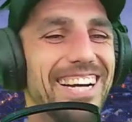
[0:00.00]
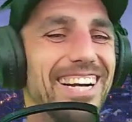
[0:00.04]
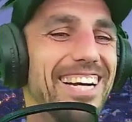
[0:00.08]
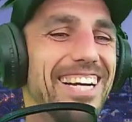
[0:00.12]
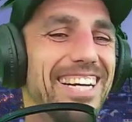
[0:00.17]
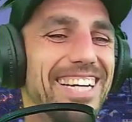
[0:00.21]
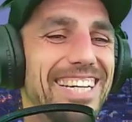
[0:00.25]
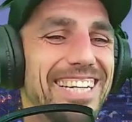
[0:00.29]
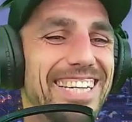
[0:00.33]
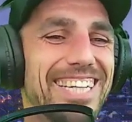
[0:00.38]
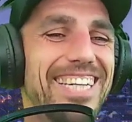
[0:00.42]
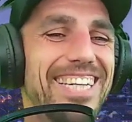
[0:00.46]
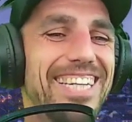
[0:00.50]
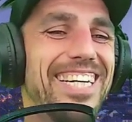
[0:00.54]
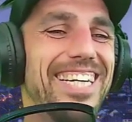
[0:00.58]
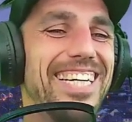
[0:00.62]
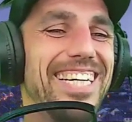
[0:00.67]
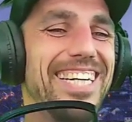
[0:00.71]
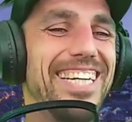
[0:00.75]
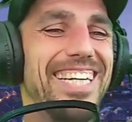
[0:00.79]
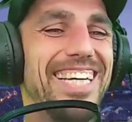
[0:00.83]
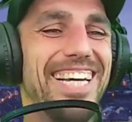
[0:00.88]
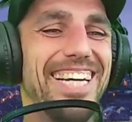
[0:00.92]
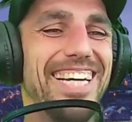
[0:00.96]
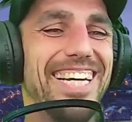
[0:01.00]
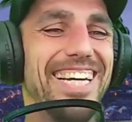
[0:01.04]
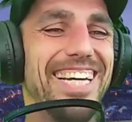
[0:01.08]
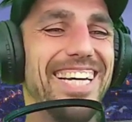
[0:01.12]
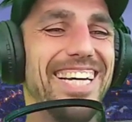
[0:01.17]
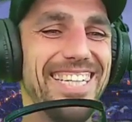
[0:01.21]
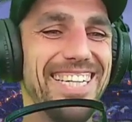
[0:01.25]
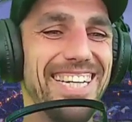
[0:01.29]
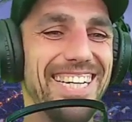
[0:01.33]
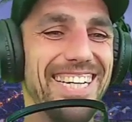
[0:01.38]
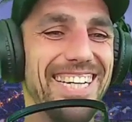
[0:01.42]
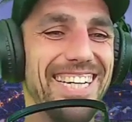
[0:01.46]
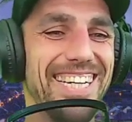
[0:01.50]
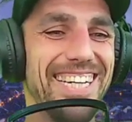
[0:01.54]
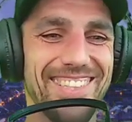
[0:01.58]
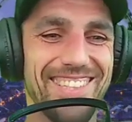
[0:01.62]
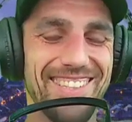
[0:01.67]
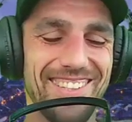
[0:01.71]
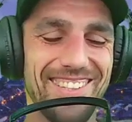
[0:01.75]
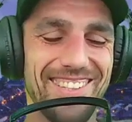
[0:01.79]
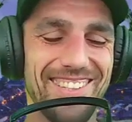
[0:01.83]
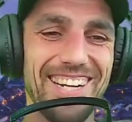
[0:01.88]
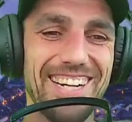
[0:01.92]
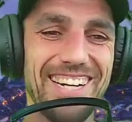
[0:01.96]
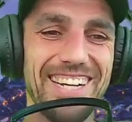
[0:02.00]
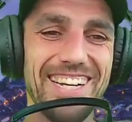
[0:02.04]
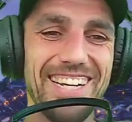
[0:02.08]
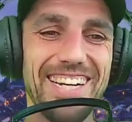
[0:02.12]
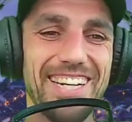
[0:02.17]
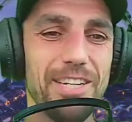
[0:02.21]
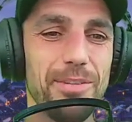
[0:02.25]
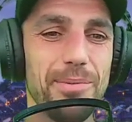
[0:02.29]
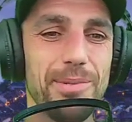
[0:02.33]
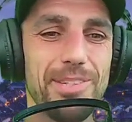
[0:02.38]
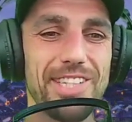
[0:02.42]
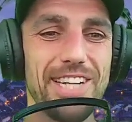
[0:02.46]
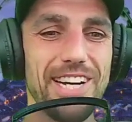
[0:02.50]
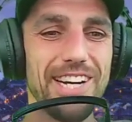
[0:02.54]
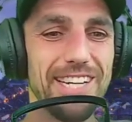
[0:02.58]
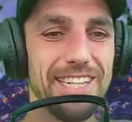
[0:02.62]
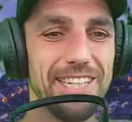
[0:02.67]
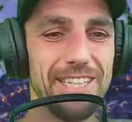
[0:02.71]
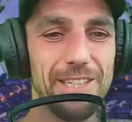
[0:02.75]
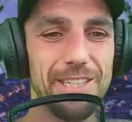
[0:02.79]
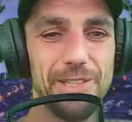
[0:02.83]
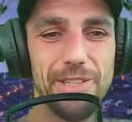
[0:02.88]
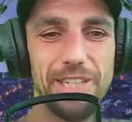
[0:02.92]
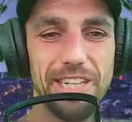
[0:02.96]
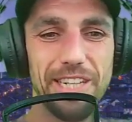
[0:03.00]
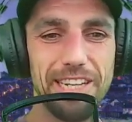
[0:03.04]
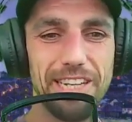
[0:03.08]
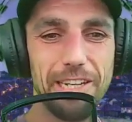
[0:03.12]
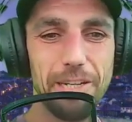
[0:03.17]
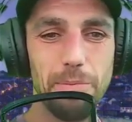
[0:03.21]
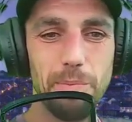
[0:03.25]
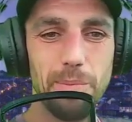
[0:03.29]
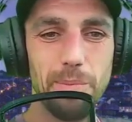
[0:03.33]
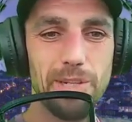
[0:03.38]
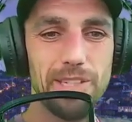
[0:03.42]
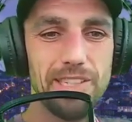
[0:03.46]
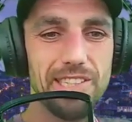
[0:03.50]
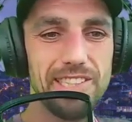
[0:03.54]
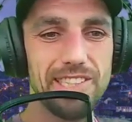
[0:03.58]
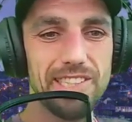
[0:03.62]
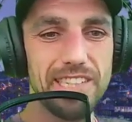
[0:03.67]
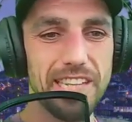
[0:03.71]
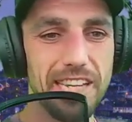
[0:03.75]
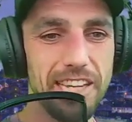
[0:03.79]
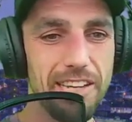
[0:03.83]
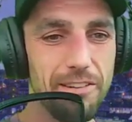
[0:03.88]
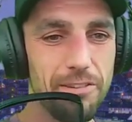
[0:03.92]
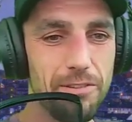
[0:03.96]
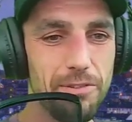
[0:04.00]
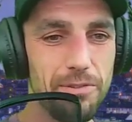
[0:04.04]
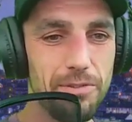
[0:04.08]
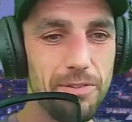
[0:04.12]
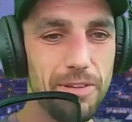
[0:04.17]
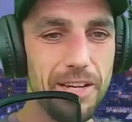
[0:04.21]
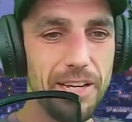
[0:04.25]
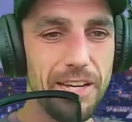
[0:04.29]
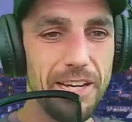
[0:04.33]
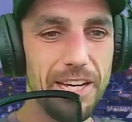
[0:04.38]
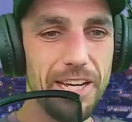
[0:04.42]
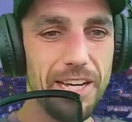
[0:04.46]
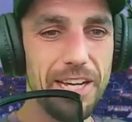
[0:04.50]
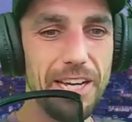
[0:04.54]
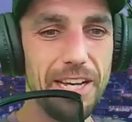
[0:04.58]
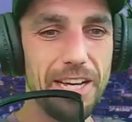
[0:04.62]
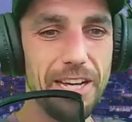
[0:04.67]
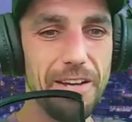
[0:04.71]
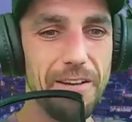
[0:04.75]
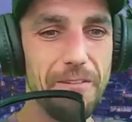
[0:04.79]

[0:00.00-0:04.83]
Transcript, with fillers: and uh, Ken here as well. Uh, I was caught in the UK. Please give. Uh,